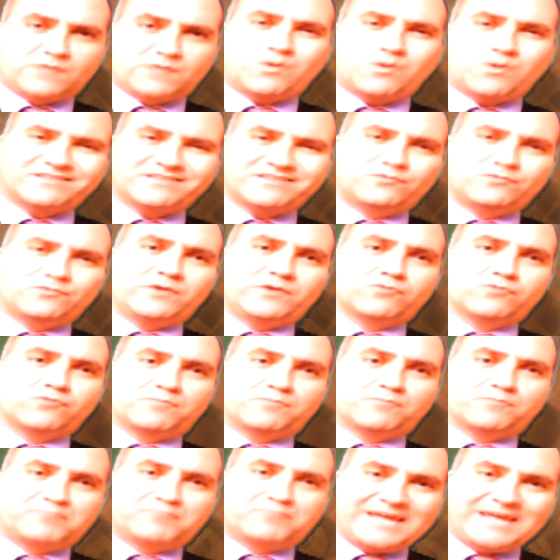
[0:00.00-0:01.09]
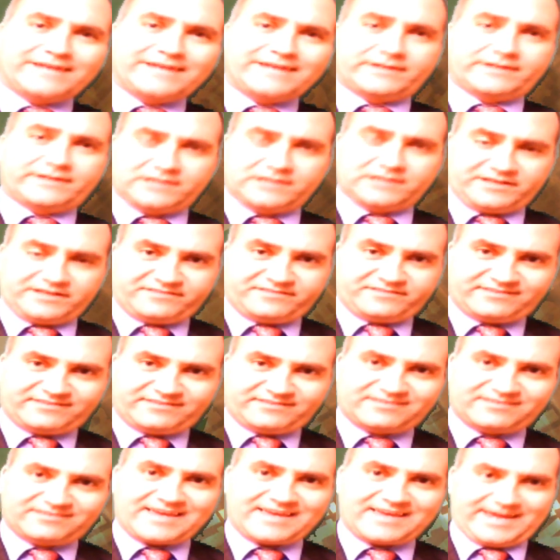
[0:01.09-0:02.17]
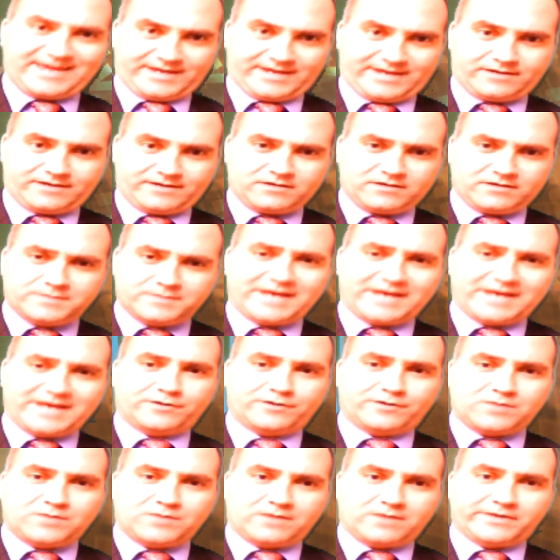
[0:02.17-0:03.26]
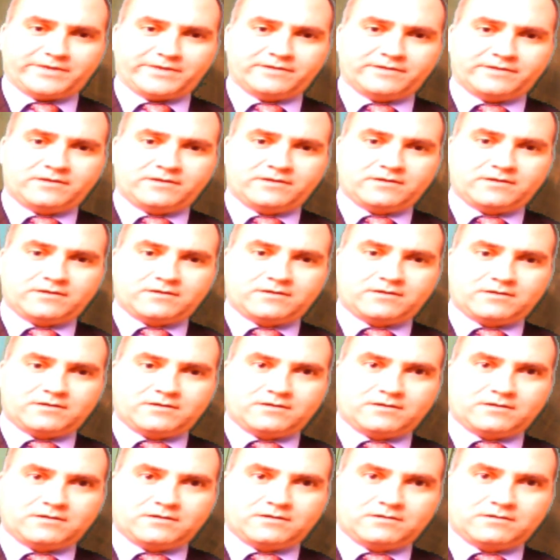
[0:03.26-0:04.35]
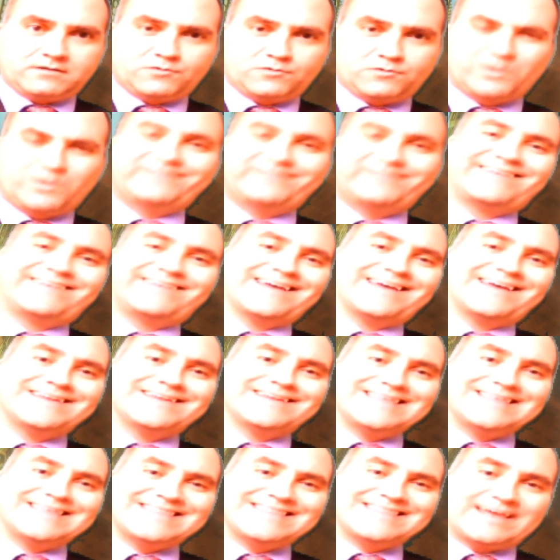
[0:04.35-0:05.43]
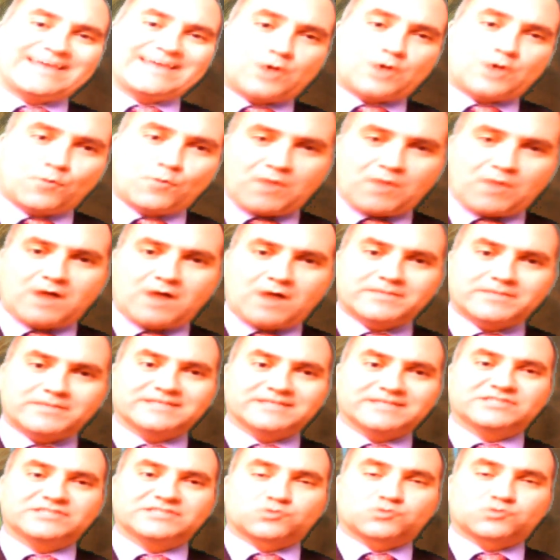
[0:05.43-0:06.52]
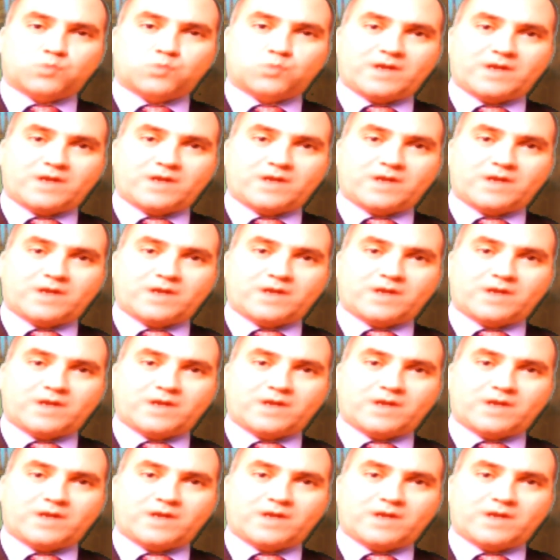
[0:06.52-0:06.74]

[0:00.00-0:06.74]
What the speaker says: And what did we repeatedly say about Obama? We said that Obama is